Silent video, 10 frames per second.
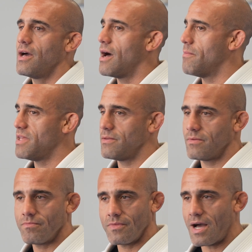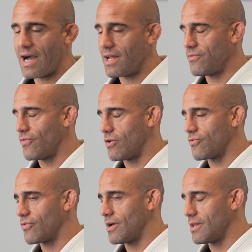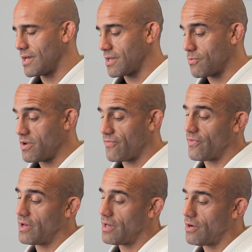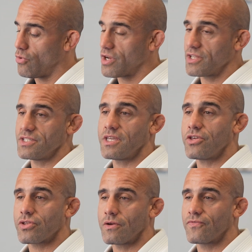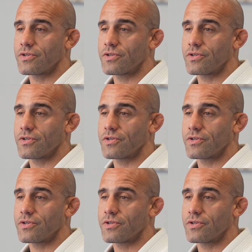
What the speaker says: I've been highly involved like with organization of